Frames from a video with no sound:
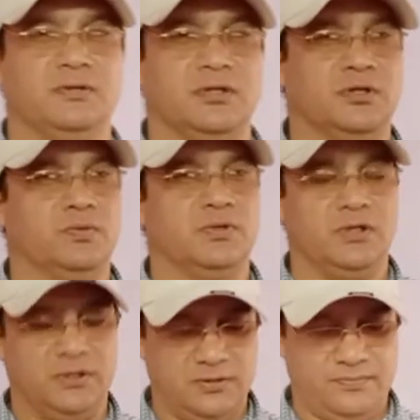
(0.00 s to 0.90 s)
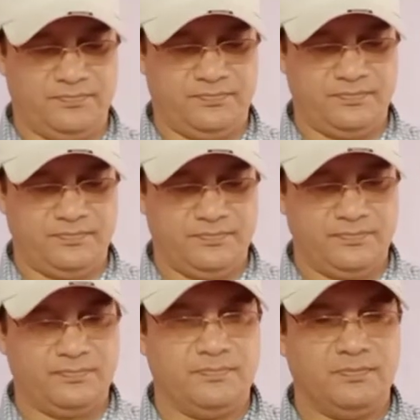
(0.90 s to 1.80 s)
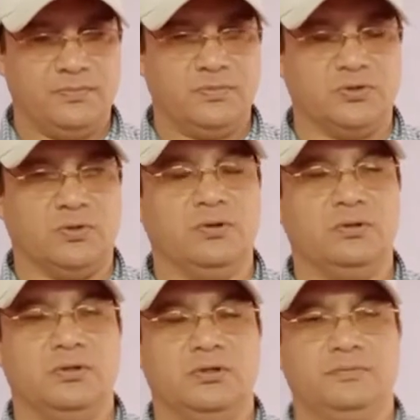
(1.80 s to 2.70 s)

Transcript: in the world. So all